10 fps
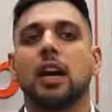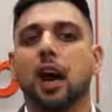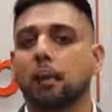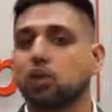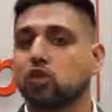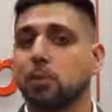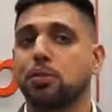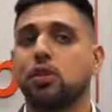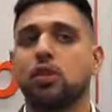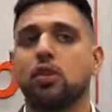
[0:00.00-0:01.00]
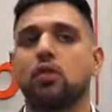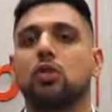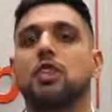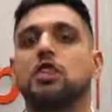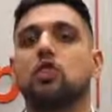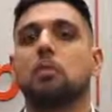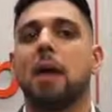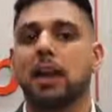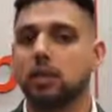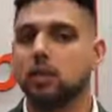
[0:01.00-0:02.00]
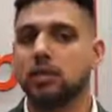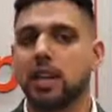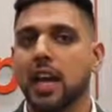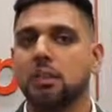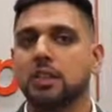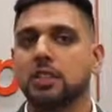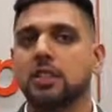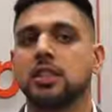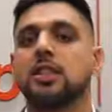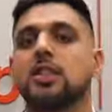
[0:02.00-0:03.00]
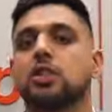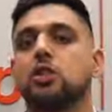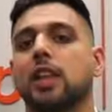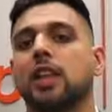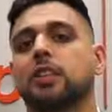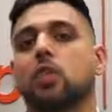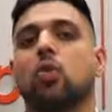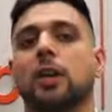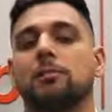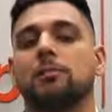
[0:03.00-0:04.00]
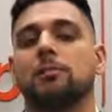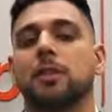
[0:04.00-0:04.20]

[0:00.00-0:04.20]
a prescription to consume medical cannabis since 2001.